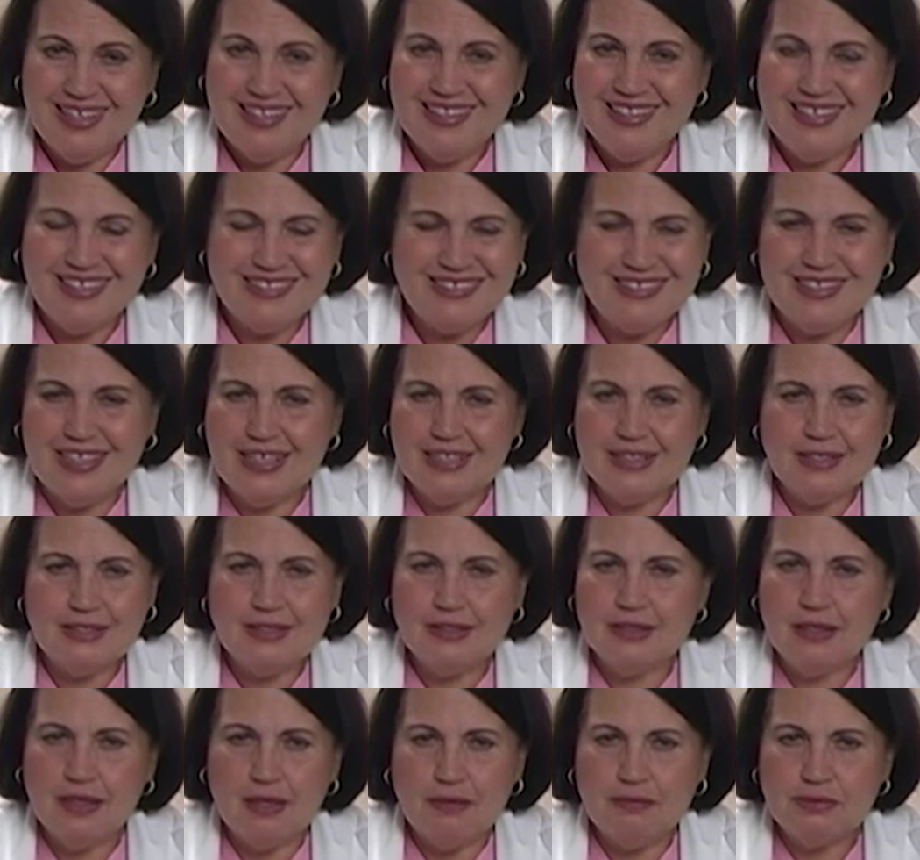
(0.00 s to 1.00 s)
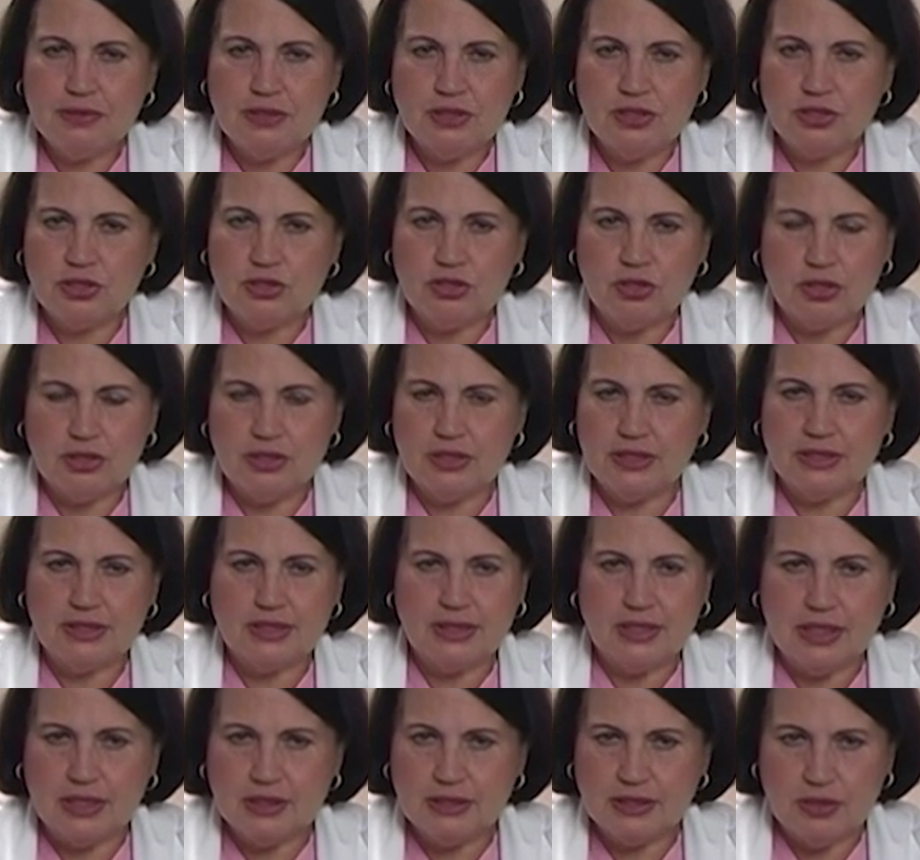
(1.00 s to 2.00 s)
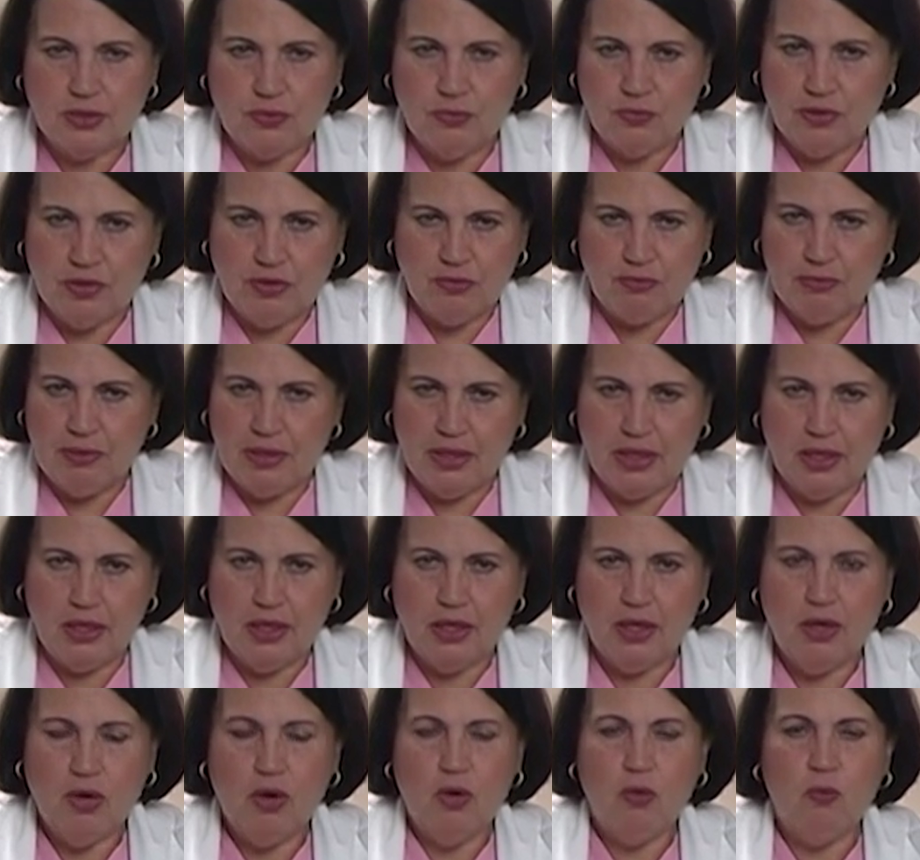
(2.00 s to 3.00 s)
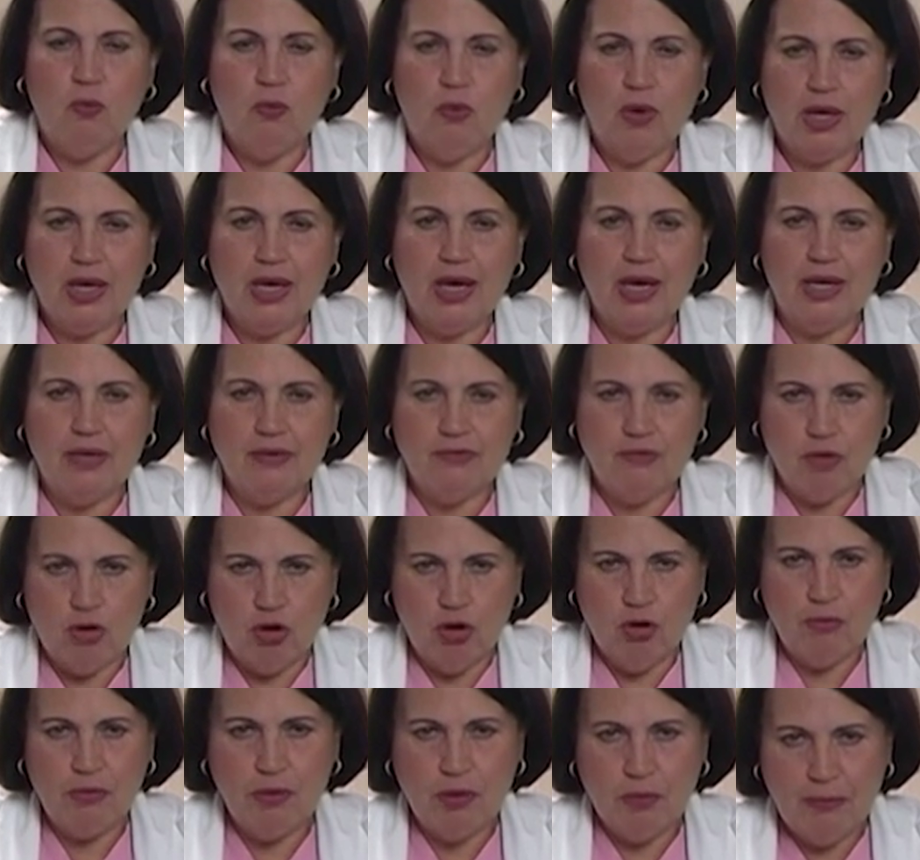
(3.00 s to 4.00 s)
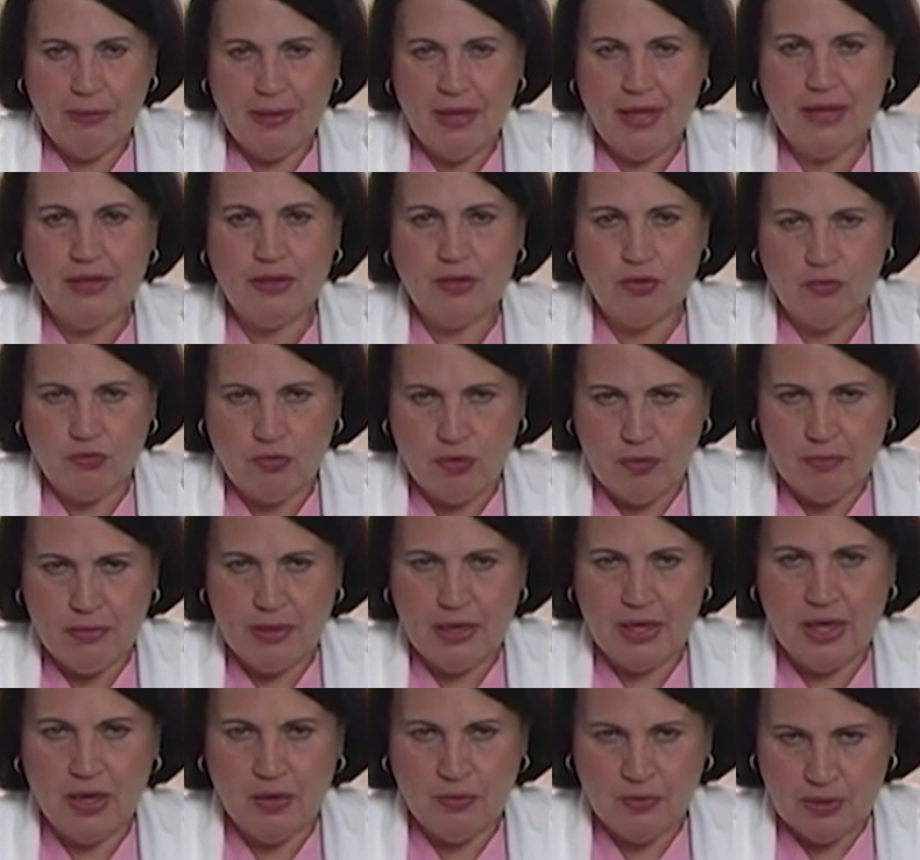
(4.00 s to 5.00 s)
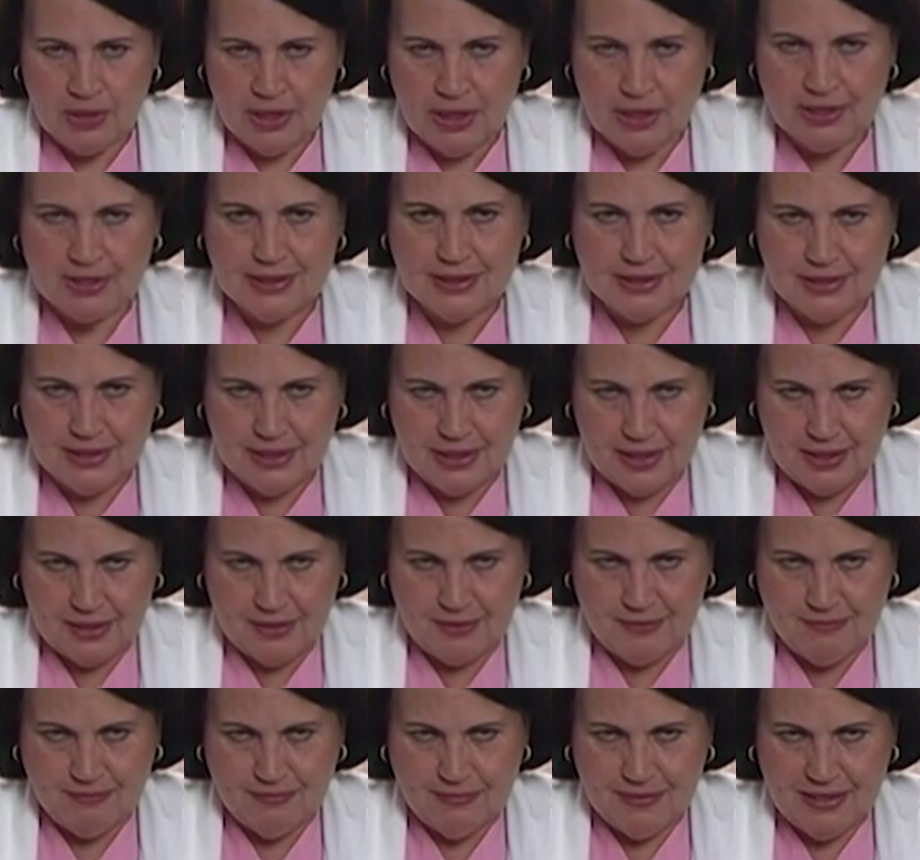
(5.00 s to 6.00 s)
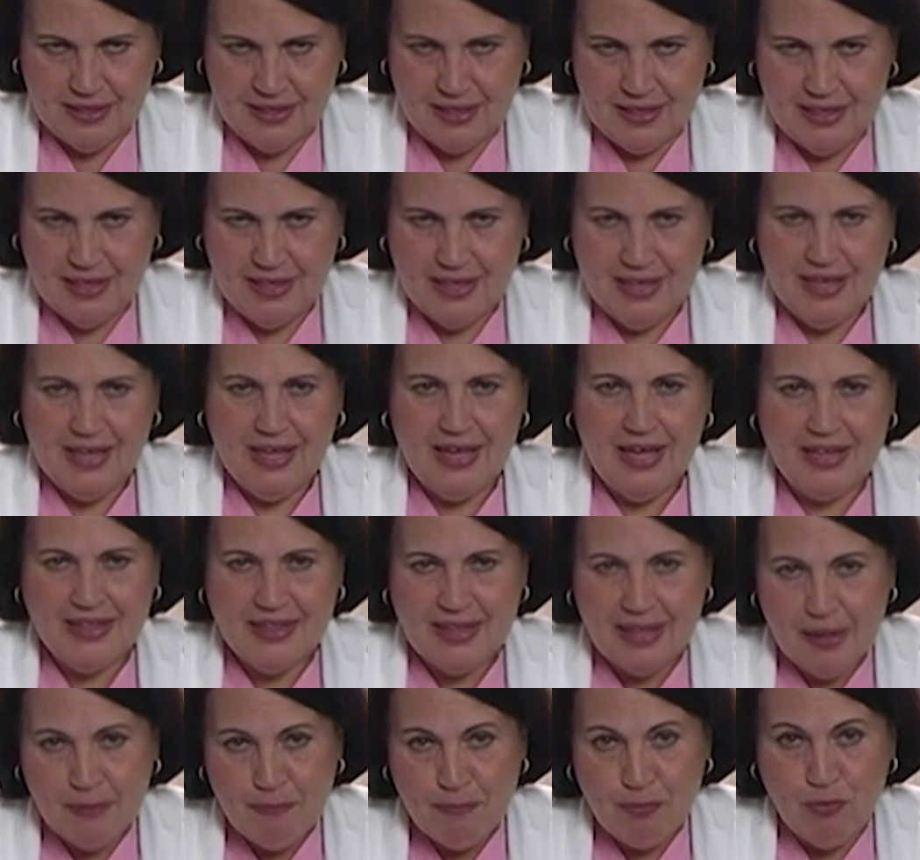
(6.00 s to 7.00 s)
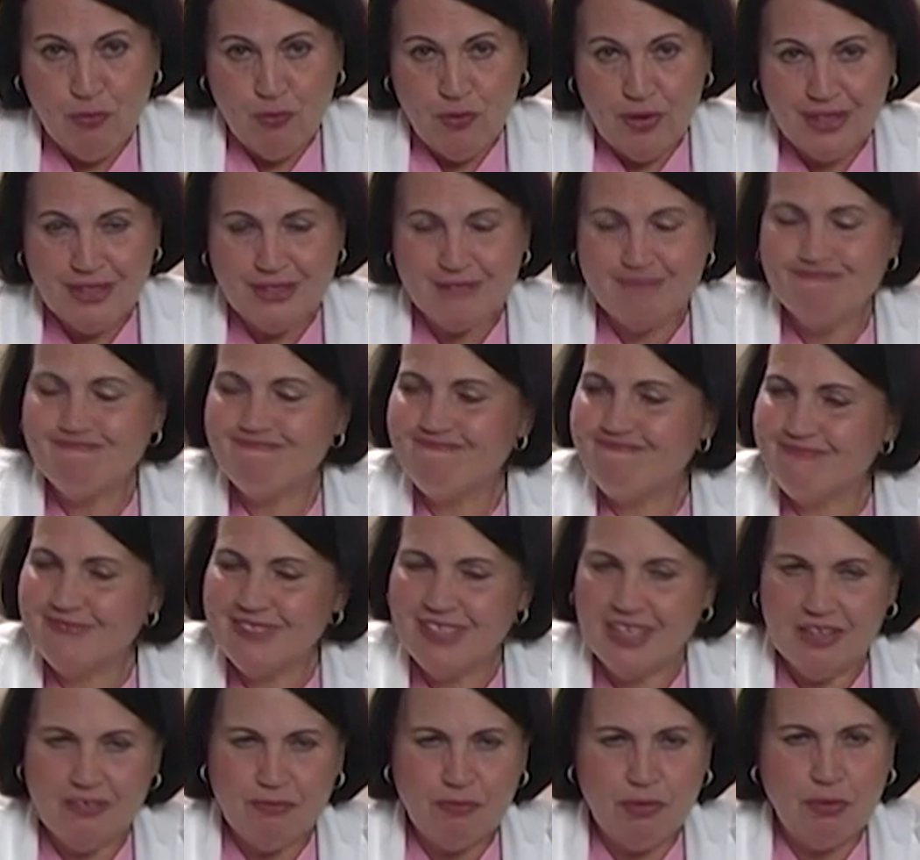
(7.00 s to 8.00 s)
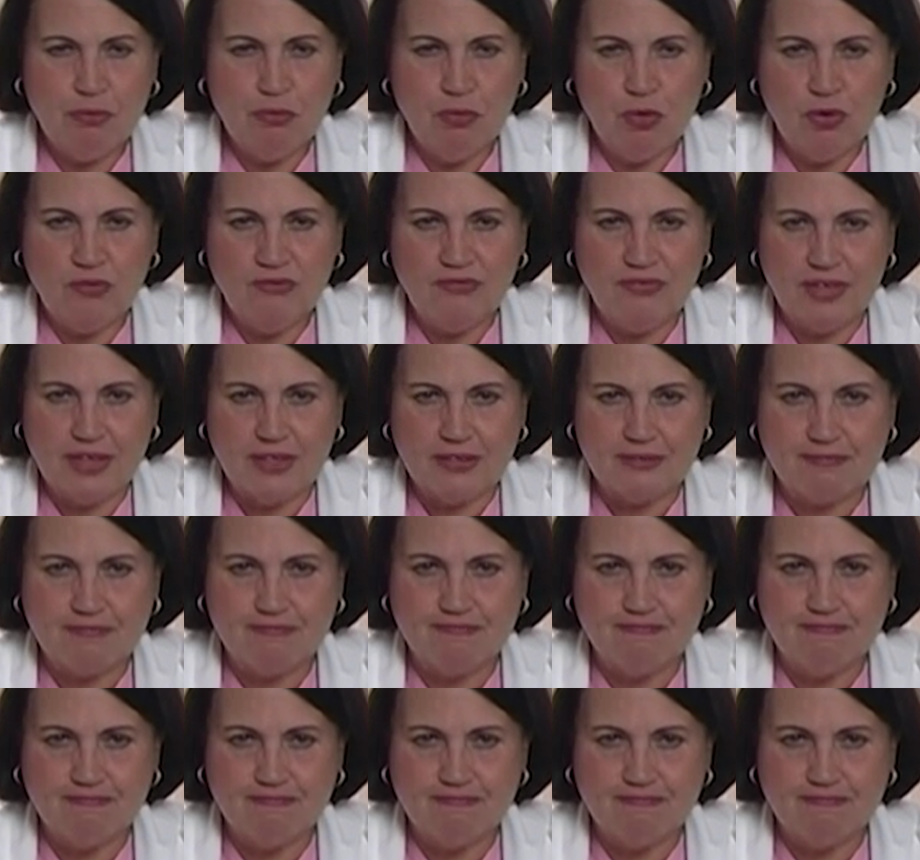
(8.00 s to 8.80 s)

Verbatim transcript: that's not the time to start discussing with me what kind of a homeopathic remedy I would like to take. At that point, give me morphine,